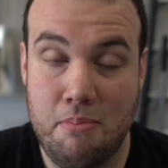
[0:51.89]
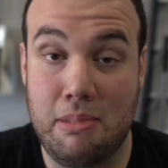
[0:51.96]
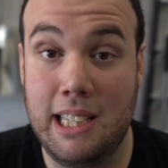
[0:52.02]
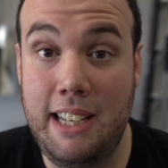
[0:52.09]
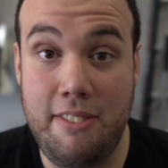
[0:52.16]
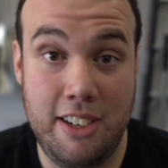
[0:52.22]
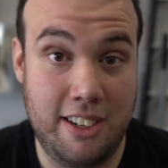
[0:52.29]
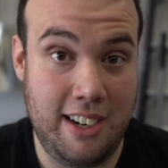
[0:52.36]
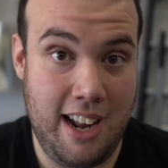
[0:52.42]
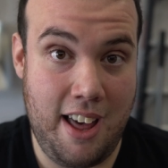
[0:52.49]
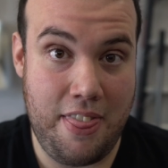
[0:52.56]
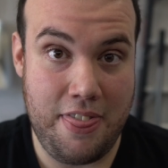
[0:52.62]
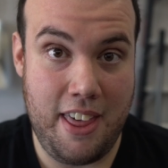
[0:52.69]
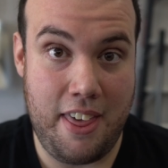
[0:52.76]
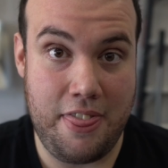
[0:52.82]
Believe it or
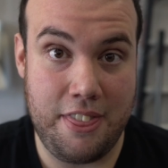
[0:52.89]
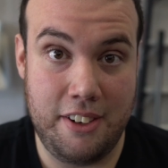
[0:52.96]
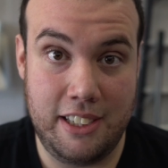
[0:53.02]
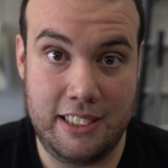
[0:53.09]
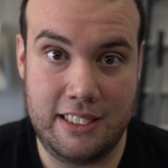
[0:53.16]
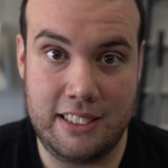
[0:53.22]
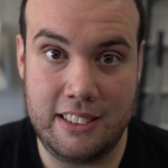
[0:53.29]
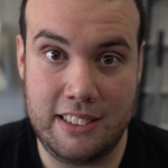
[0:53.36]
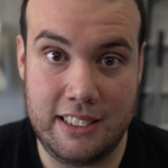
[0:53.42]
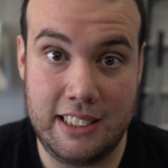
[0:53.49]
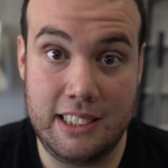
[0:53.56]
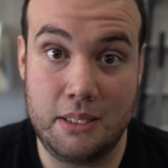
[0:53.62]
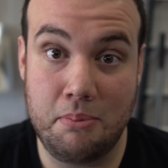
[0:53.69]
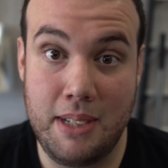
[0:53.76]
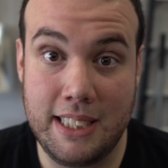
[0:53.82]
not, that 30
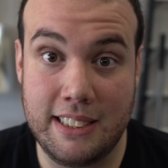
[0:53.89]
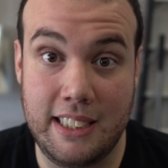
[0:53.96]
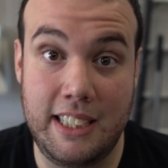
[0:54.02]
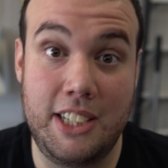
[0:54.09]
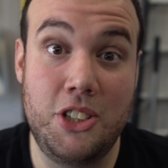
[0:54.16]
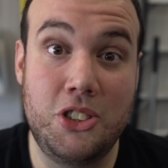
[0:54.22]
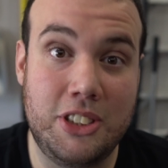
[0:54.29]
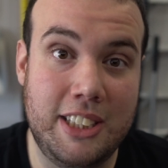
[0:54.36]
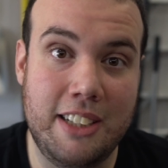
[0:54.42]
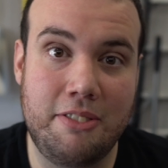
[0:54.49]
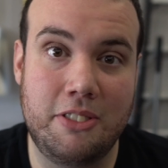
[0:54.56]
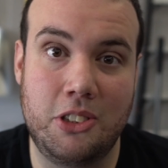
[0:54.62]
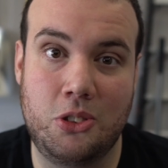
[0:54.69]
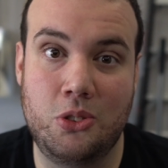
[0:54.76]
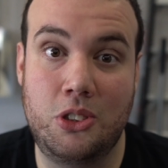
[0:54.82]
cc's makes a huge
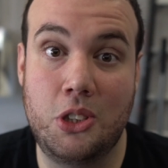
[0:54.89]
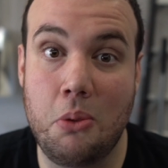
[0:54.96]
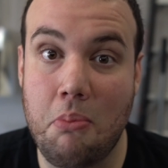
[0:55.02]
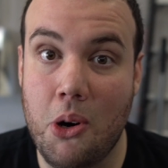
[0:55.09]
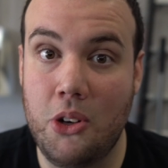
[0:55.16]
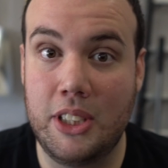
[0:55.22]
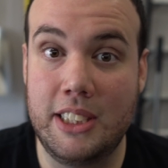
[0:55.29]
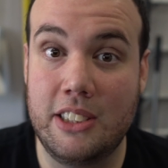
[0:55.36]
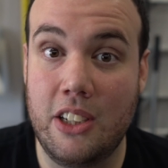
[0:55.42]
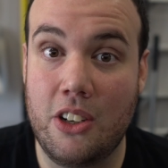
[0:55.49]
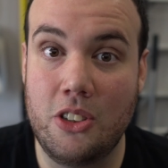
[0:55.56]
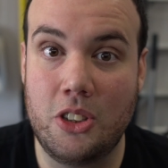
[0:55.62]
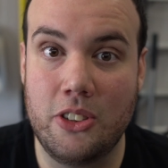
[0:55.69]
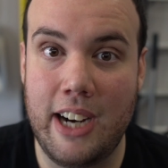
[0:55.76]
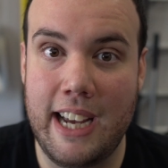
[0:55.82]
difference when you're mowing
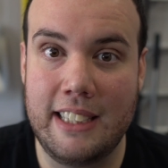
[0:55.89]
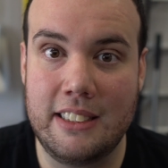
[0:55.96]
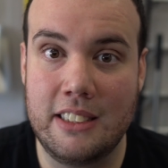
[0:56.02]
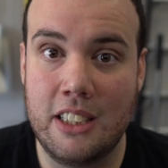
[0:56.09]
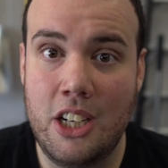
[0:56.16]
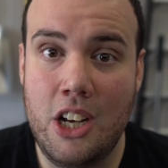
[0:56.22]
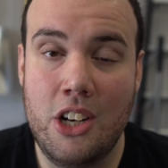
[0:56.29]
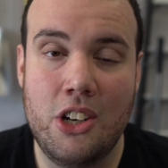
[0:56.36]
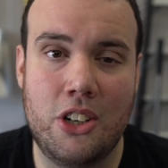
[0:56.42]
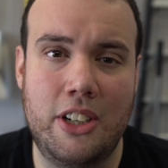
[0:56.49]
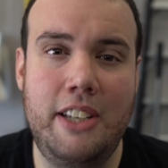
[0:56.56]
tall grass, or